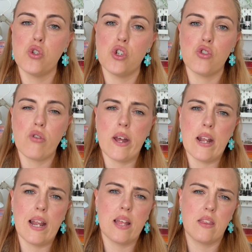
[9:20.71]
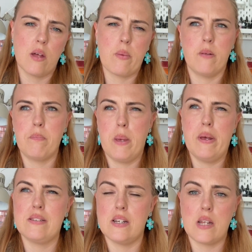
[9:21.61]
just trying to like think, well, maybe
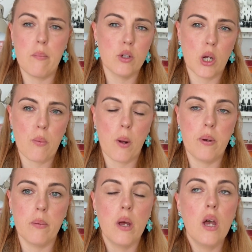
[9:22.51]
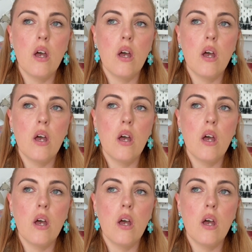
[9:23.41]
is it a temperature problem?